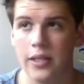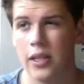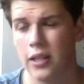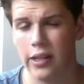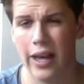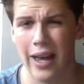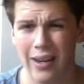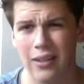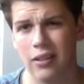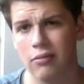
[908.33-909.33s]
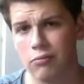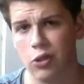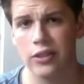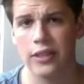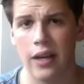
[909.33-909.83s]
He had another header that
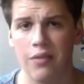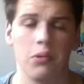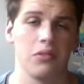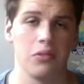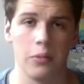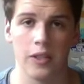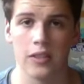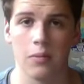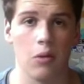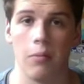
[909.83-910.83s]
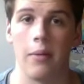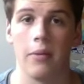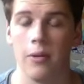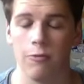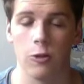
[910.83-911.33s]
got saved, but to be honest, I'm not
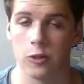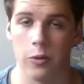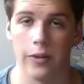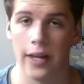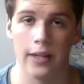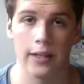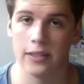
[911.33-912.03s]
blaming him for not scoring a header.